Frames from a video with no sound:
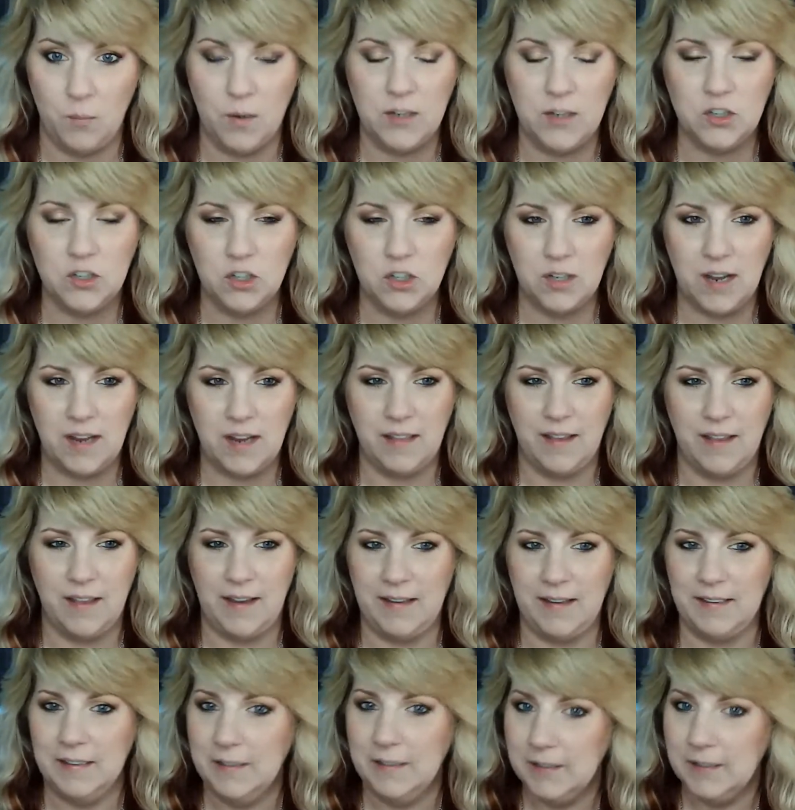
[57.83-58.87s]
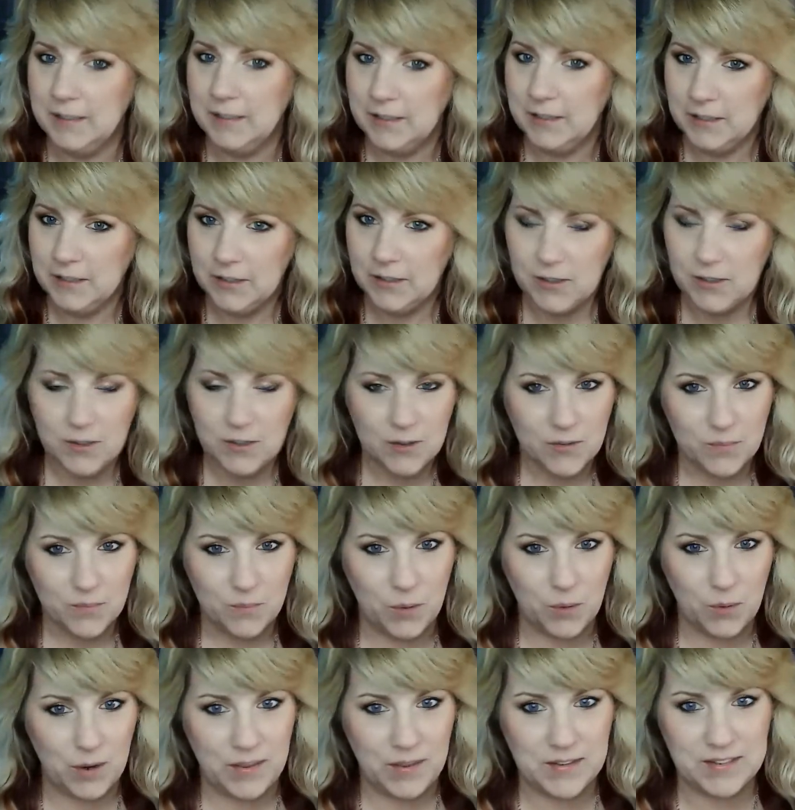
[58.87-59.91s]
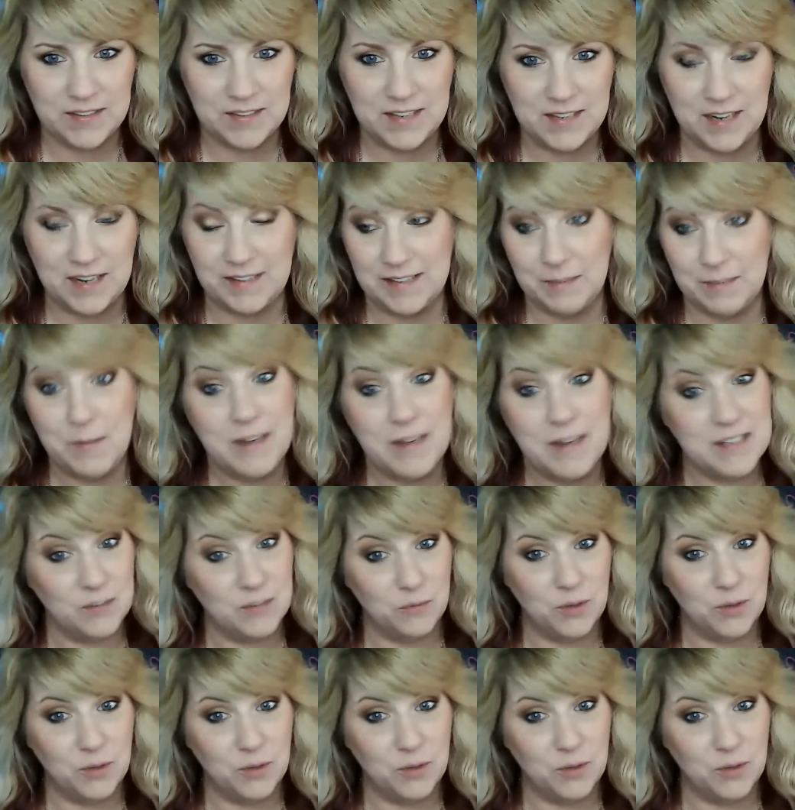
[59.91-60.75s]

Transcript: When should I like, boy, this is it because it makes it